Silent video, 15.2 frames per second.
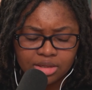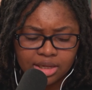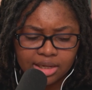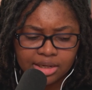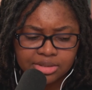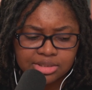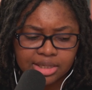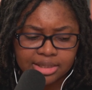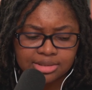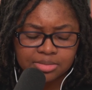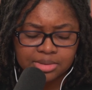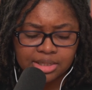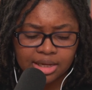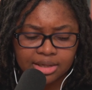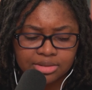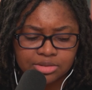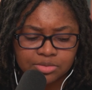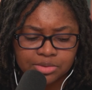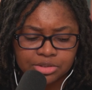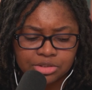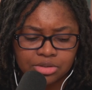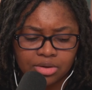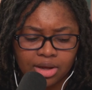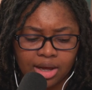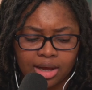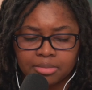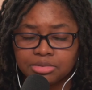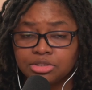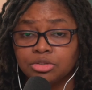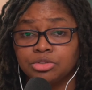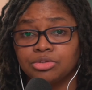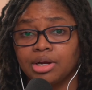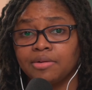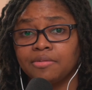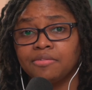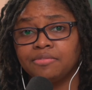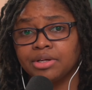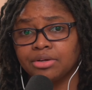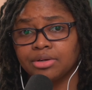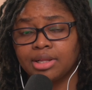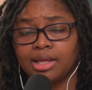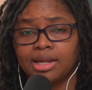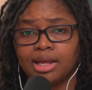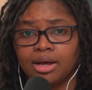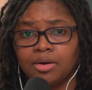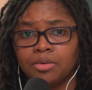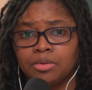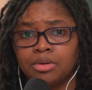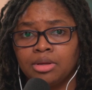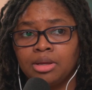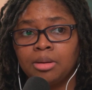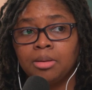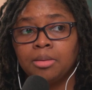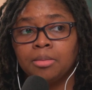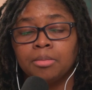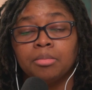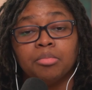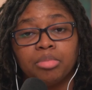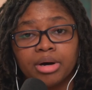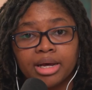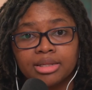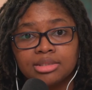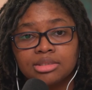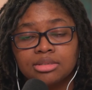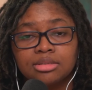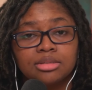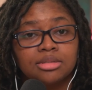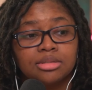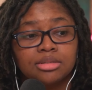And I was like, to be honest with you, I'm still trying to figure that out. But